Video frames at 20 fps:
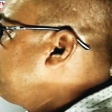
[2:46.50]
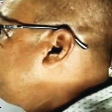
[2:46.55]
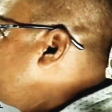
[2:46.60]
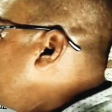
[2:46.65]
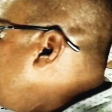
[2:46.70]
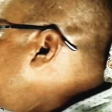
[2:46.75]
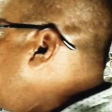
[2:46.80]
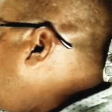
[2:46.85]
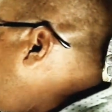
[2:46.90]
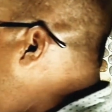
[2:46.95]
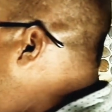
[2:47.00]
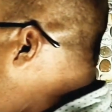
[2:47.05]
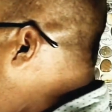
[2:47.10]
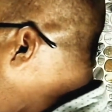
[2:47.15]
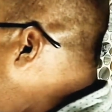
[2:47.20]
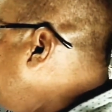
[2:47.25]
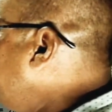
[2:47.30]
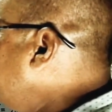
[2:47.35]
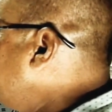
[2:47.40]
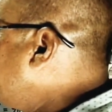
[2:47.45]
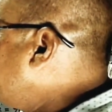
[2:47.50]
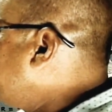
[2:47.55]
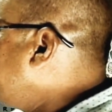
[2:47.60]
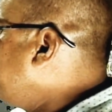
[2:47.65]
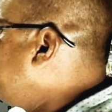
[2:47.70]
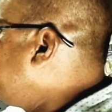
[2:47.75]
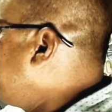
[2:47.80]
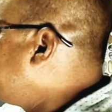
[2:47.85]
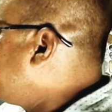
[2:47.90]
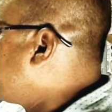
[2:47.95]
we are having three
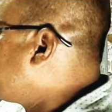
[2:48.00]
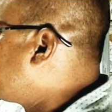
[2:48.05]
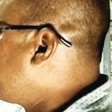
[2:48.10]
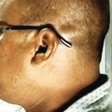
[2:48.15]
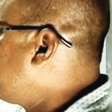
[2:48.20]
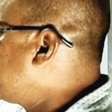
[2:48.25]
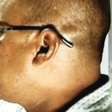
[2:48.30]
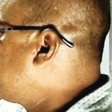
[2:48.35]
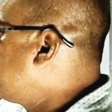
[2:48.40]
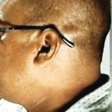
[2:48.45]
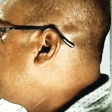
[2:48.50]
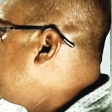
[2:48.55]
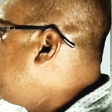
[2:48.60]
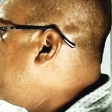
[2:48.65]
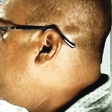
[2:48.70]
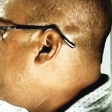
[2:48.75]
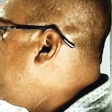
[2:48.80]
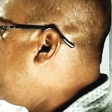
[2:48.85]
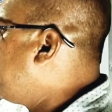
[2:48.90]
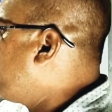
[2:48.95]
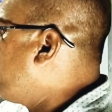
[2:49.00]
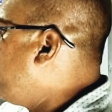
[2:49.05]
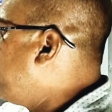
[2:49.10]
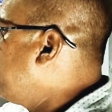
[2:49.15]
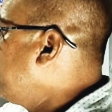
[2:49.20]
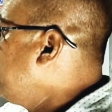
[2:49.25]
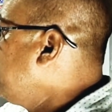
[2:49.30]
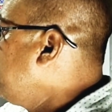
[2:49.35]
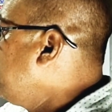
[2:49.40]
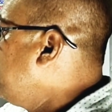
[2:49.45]
resistors, R1,
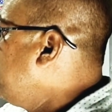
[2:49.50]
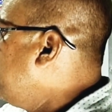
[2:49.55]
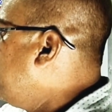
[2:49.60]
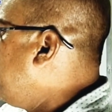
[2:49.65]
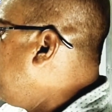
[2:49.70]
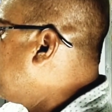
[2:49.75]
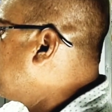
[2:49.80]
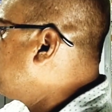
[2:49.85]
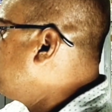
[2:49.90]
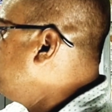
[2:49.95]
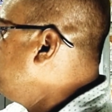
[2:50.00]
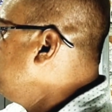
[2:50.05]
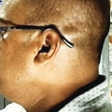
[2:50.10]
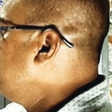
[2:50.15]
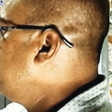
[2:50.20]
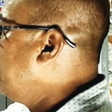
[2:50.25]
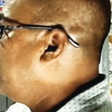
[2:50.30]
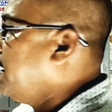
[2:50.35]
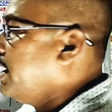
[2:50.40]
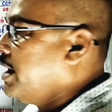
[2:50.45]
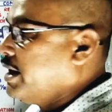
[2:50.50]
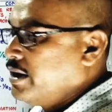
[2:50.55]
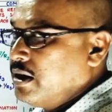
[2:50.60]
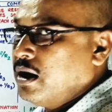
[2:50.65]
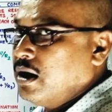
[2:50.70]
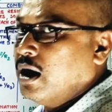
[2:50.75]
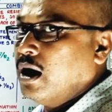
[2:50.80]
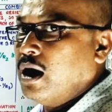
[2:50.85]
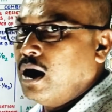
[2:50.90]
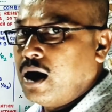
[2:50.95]
R2 and
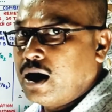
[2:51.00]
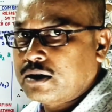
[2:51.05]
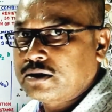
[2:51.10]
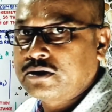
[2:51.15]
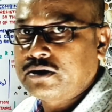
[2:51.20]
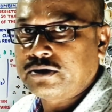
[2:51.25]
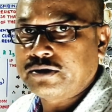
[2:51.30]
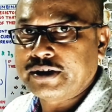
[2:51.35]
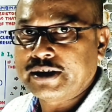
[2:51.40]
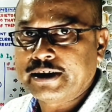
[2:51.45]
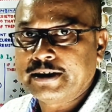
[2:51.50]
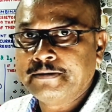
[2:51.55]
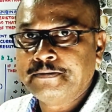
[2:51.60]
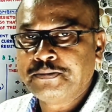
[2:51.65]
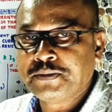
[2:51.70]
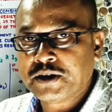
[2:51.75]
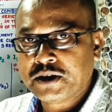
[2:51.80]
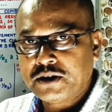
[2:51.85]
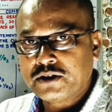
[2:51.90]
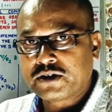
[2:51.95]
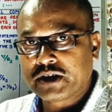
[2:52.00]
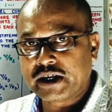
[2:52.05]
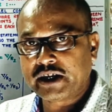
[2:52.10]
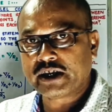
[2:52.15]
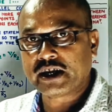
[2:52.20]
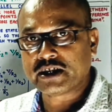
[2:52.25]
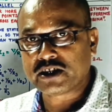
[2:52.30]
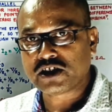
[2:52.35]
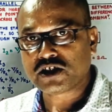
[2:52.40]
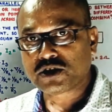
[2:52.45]
R3. Three
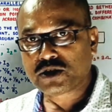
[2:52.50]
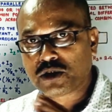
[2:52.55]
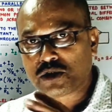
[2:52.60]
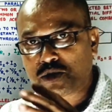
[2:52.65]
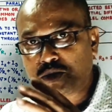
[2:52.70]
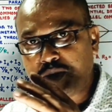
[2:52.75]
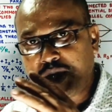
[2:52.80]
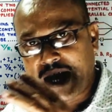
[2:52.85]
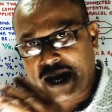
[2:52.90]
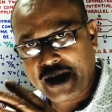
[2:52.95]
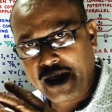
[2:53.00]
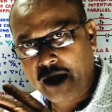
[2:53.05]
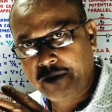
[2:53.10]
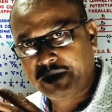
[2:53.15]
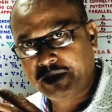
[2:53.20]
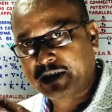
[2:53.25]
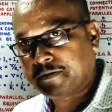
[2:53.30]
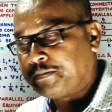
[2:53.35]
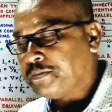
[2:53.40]
resistors we are having.